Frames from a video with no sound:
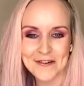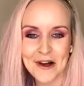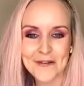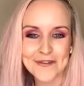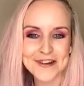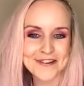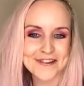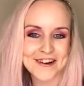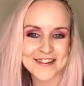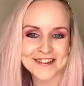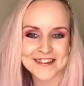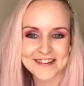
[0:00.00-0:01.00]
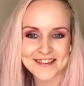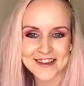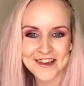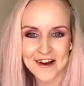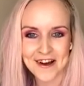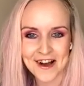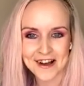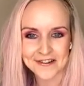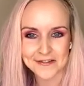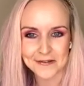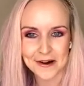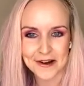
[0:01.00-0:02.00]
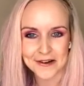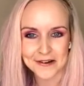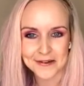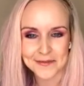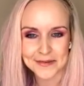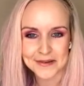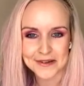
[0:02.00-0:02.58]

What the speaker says: hopefully you guys can see her handle, I hope.